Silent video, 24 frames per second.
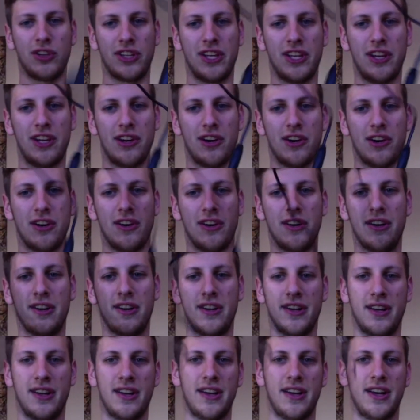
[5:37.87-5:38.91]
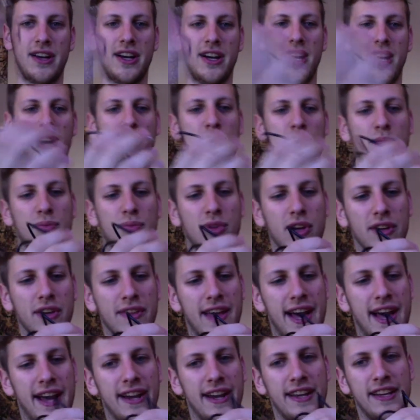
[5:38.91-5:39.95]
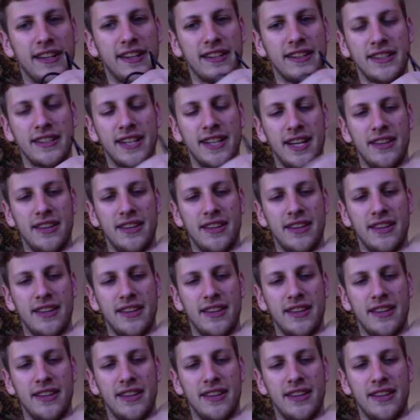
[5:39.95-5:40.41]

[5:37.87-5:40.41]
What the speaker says: here. You plug that in,